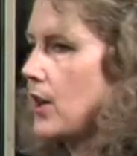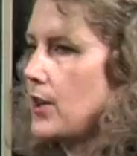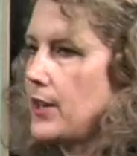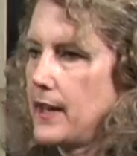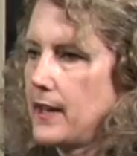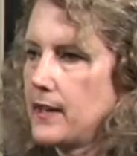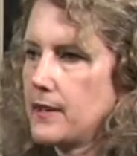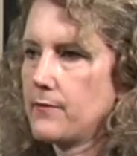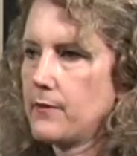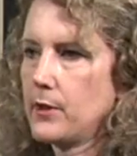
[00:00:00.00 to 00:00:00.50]

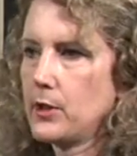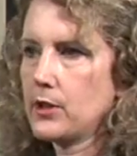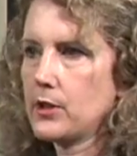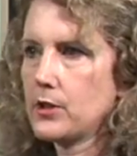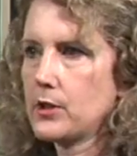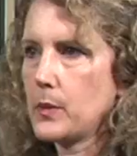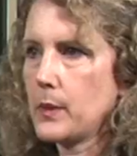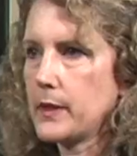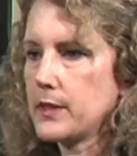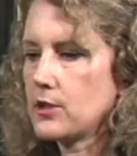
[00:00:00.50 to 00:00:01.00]
Okay, very
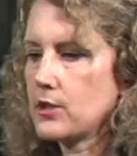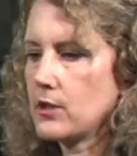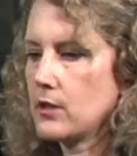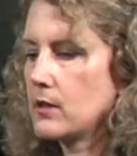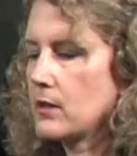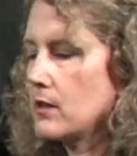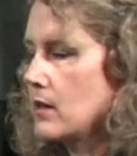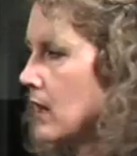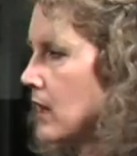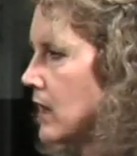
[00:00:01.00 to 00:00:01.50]
good
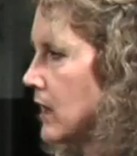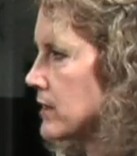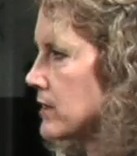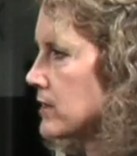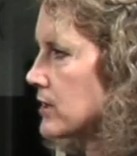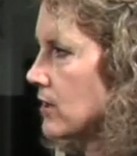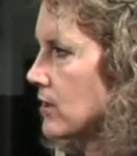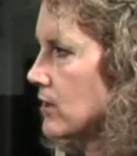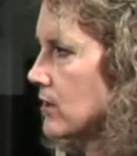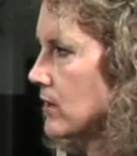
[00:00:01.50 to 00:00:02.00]
question.
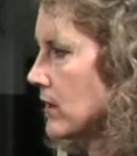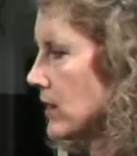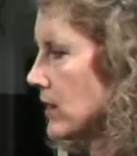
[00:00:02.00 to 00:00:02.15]
So